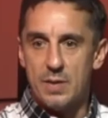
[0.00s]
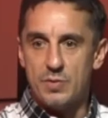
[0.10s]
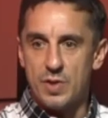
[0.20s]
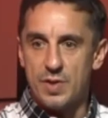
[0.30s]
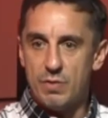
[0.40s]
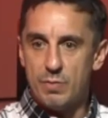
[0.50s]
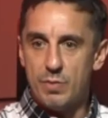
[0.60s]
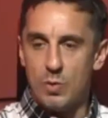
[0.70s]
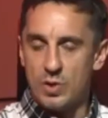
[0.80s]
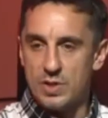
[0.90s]
So I think
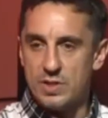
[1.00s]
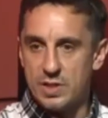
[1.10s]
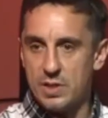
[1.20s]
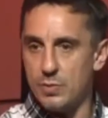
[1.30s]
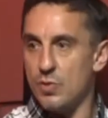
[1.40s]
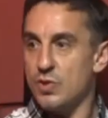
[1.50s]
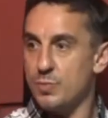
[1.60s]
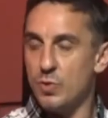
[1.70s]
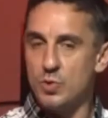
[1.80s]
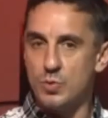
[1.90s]
football will continue and other
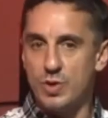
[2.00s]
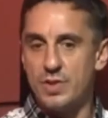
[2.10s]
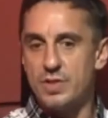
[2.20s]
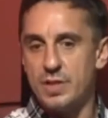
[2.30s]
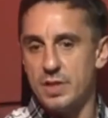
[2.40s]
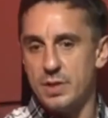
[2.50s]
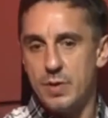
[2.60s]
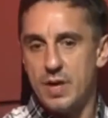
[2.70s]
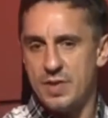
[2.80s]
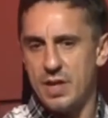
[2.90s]
sports will continue.
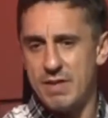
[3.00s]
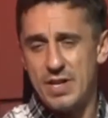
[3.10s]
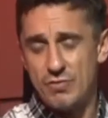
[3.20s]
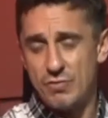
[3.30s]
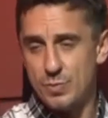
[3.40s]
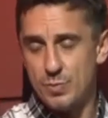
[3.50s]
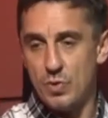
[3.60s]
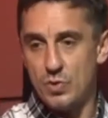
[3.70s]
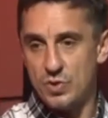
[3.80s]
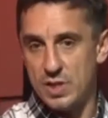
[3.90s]
I think grassroots
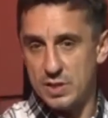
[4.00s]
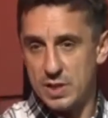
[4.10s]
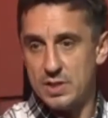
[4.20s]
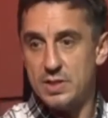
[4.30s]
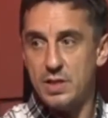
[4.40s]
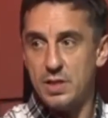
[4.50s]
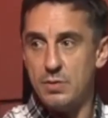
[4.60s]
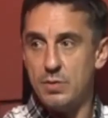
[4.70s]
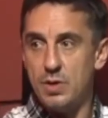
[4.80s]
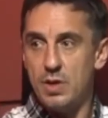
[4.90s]
sports need to continue.
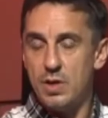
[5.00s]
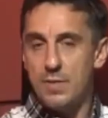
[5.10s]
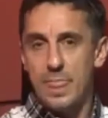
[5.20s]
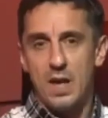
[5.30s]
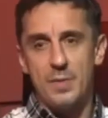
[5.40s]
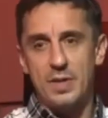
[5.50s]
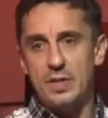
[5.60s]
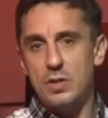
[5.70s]
I mean,